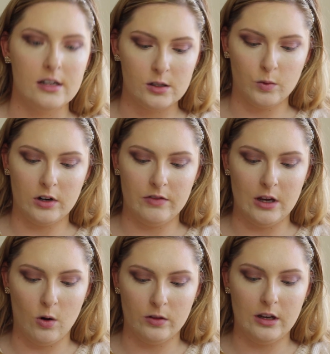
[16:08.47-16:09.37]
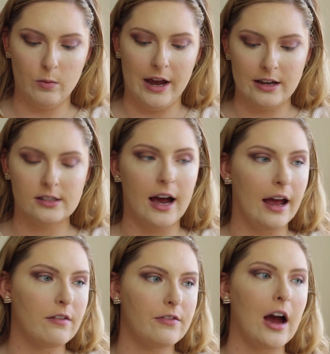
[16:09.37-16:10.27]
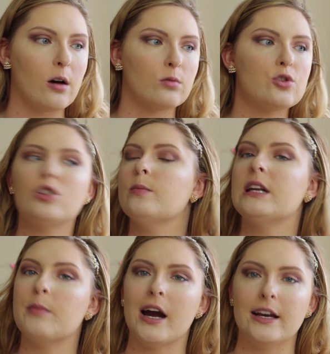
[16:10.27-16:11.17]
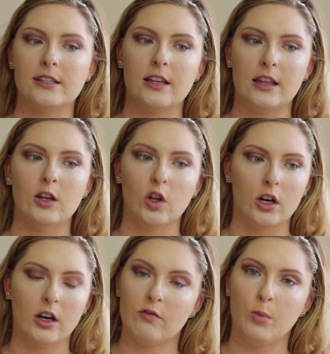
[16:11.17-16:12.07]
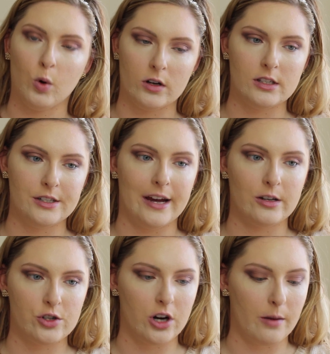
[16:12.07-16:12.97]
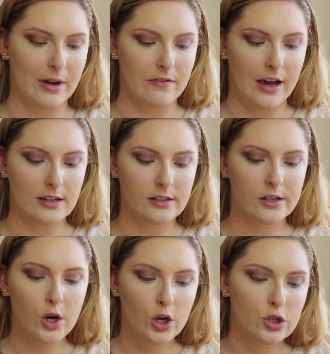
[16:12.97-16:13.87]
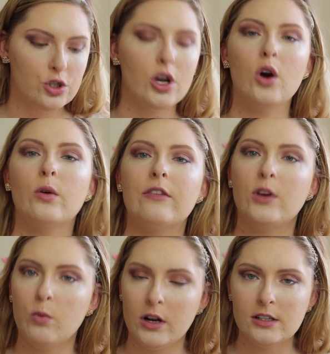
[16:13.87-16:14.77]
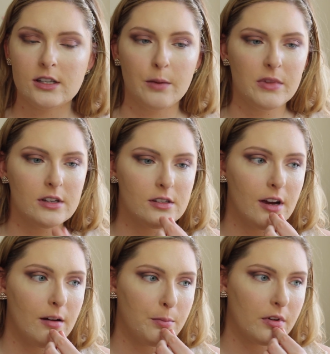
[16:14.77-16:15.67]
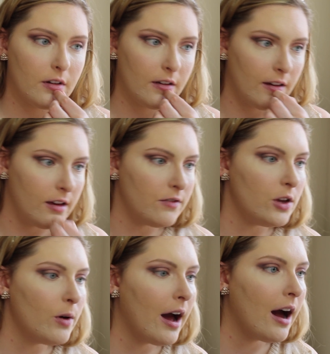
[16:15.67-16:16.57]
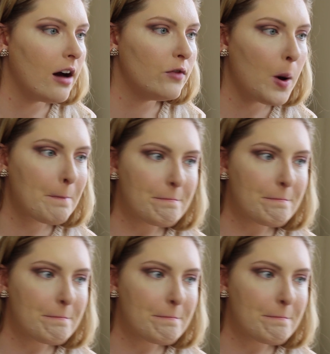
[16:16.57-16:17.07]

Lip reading: is one of the only ways I have found to minimize the look of pores and texture on my face. So if you want to skip this step, if you have